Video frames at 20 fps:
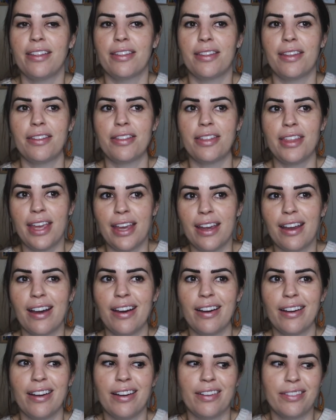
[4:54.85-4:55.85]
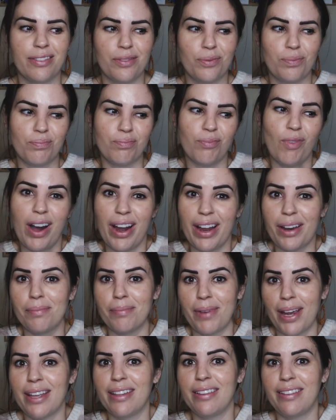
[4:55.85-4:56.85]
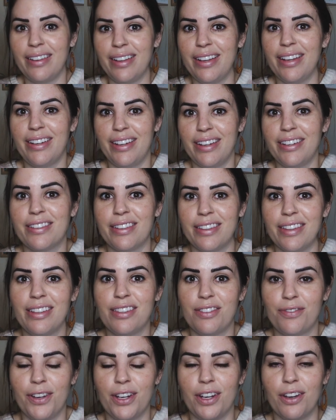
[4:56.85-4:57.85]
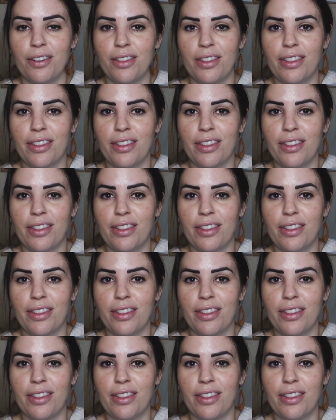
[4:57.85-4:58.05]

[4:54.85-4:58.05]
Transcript: The thing why it made it into this video.